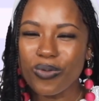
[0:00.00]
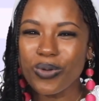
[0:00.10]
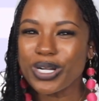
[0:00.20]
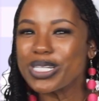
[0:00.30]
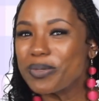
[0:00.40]

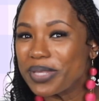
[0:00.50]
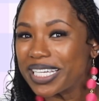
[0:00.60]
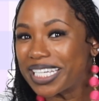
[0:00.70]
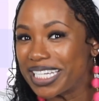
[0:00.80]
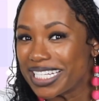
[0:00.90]
What are some of
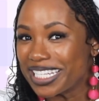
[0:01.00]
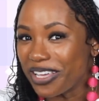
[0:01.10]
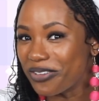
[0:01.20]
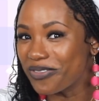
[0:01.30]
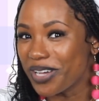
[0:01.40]
the goodies
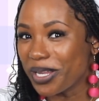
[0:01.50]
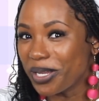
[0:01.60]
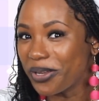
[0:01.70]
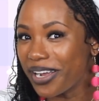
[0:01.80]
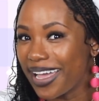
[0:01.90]
that you find
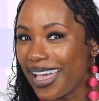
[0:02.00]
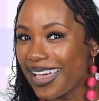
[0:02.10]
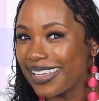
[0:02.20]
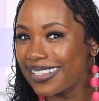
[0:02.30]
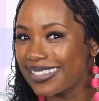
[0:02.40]
in your
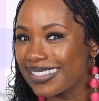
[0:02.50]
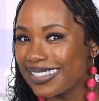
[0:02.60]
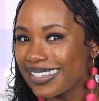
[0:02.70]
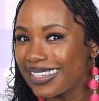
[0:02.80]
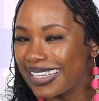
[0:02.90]
eggs?
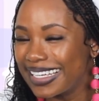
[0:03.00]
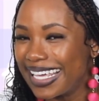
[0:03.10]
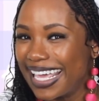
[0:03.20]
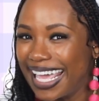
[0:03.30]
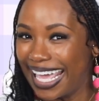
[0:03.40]

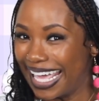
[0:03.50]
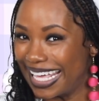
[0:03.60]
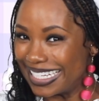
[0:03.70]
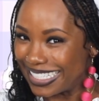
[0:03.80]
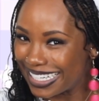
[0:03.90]

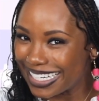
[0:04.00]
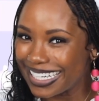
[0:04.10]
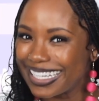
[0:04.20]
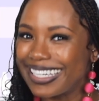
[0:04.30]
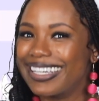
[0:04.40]

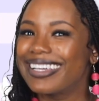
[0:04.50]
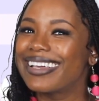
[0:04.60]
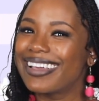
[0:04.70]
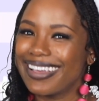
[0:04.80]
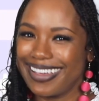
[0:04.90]
Candy?
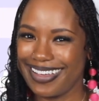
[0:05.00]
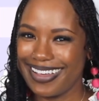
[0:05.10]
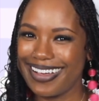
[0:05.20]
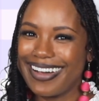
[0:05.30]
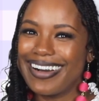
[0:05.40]

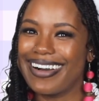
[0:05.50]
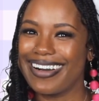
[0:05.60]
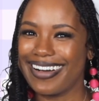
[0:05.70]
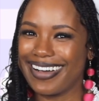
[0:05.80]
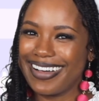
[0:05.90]

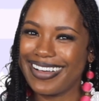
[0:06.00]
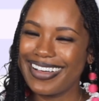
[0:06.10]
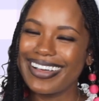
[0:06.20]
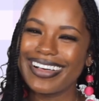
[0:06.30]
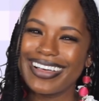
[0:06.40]
Uh-huh.
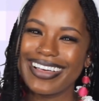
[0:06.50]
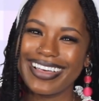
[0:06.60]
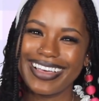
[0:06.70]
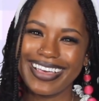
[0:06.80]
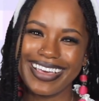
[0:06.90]

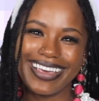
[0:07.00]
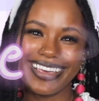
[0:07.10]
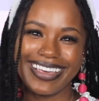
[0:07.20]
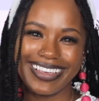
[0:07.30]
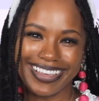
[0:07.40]

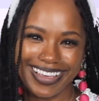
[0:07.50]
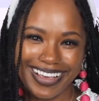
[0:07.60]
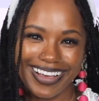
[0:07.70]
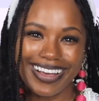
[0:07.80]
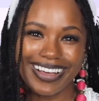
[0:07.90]

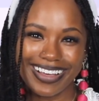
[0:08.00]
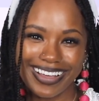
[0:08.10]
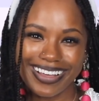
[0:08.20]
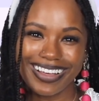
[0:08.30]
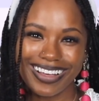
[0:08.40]
Yeah.
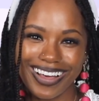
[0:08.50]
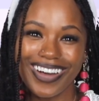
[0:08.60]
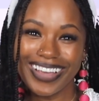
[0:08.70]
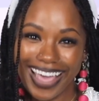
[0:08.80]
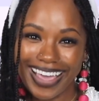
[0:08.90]

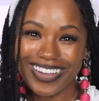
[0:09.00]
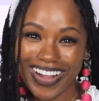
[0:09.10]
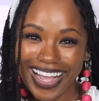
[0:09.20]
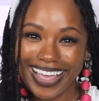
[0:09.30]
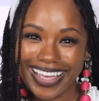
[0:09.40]
Okay,
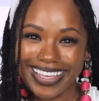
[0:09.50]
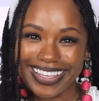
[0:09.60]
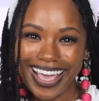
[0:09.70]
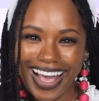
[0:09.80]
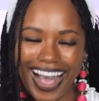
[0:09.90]
great.
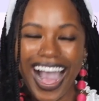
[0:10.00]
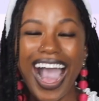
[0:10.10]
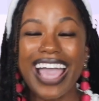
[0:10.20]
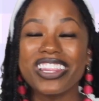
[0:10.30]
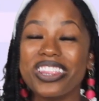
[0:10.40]
Yeah,
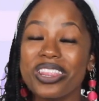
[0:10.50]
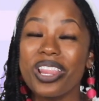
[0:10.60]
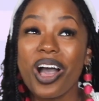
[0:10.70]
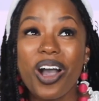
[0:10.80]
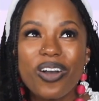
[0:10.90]
I
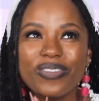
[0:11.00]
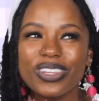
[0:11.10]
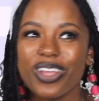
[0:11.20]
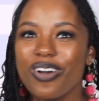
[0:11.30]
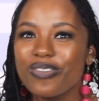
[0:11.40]
love